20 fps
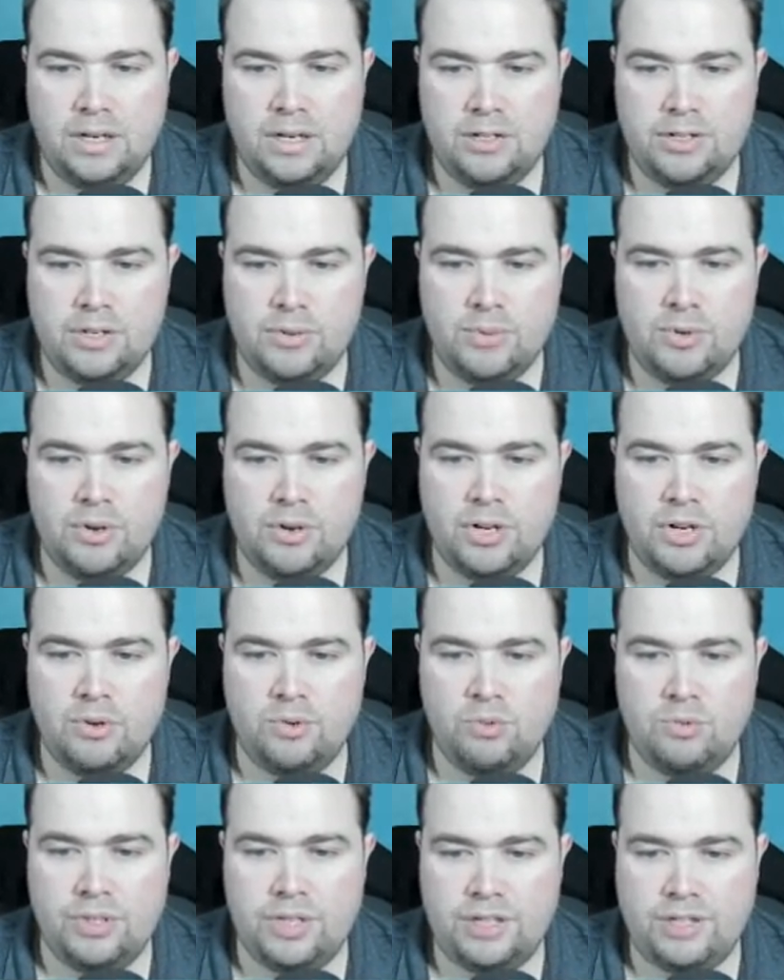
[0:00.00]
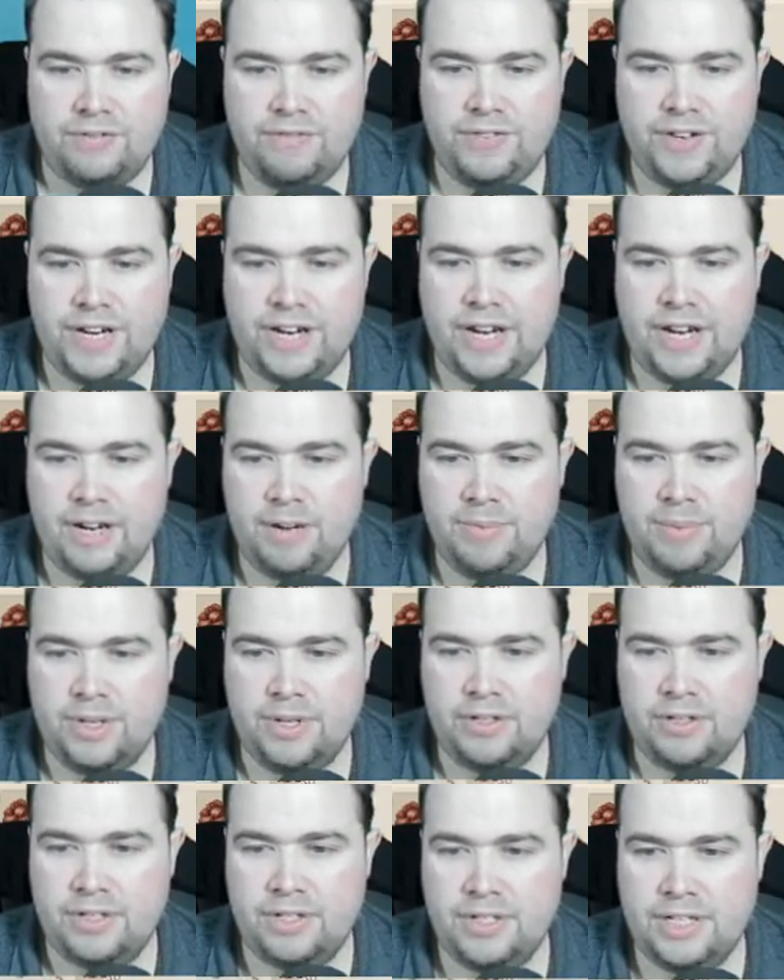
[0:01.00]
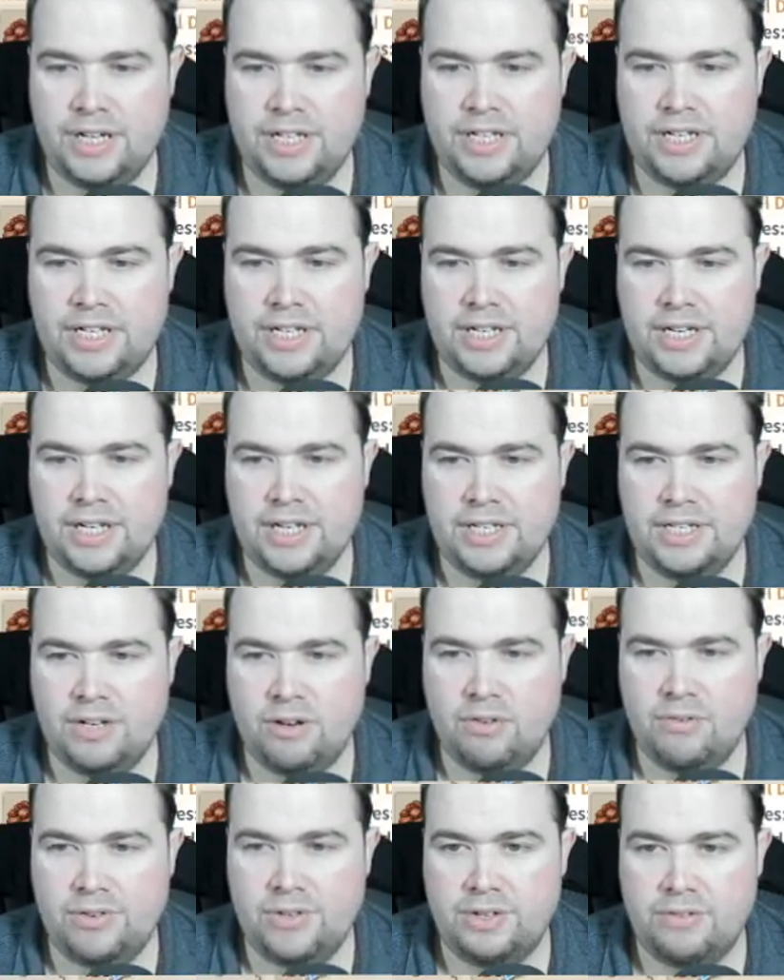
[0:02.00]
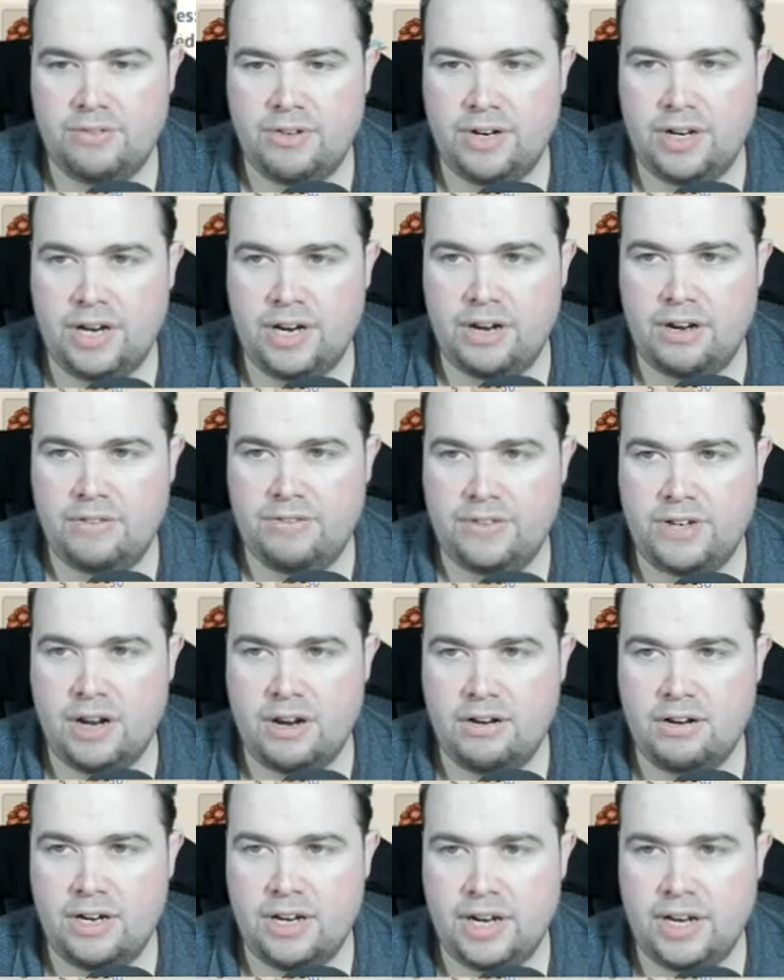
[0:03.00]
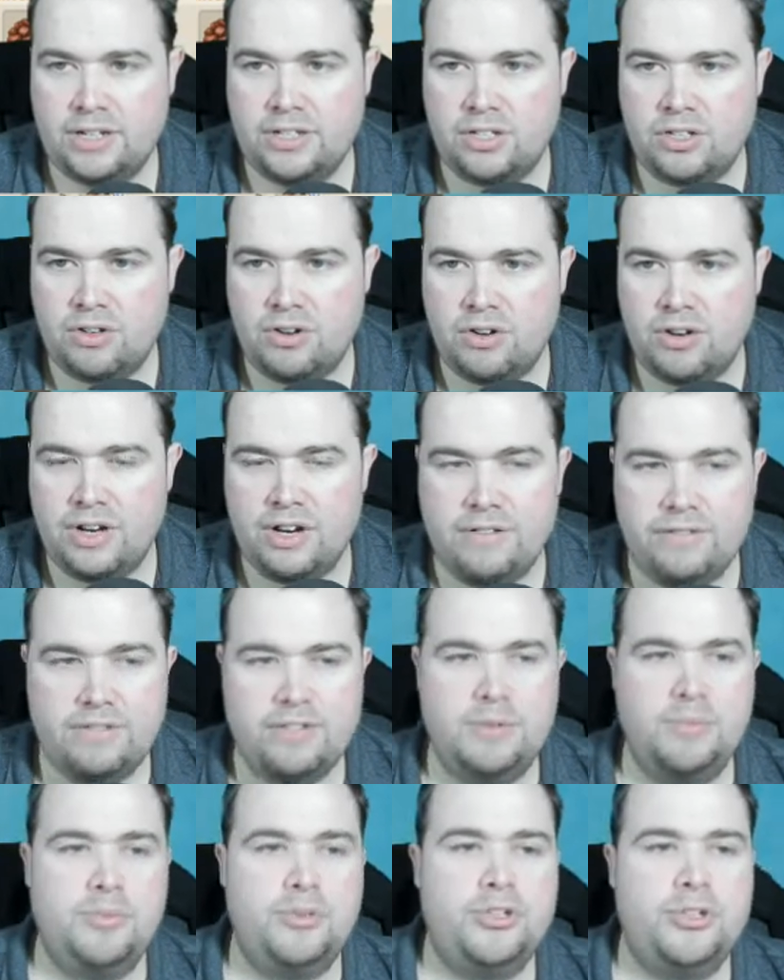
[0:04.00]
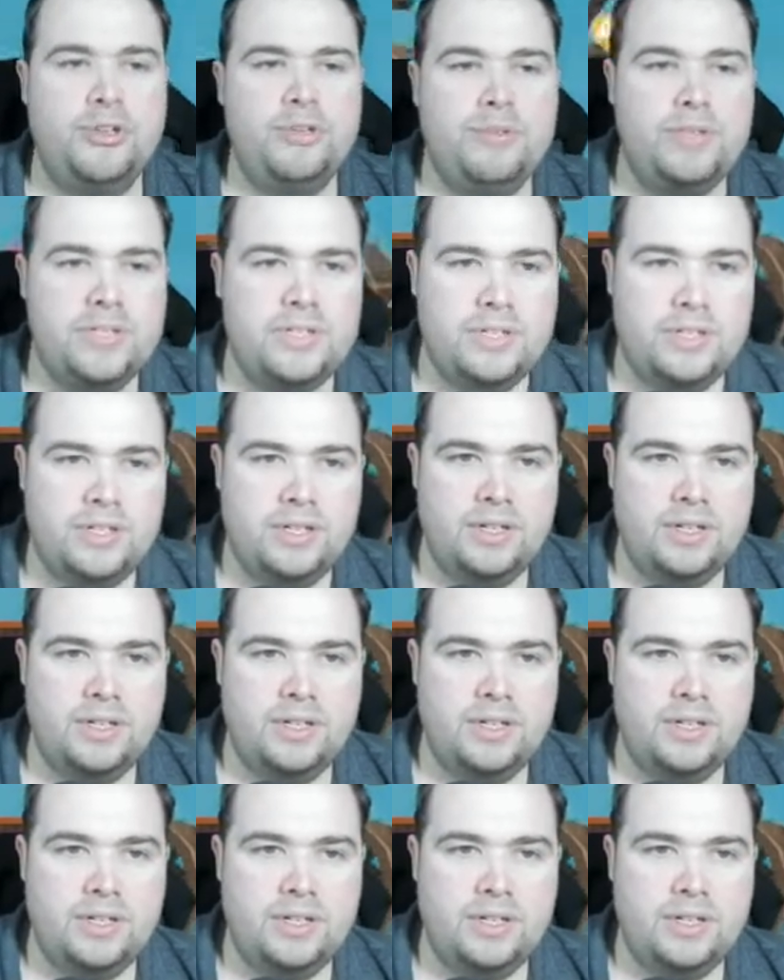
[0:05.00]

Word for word: So we've got a little thing here because this is obviously running out of dung. It hasn't got enough to produce.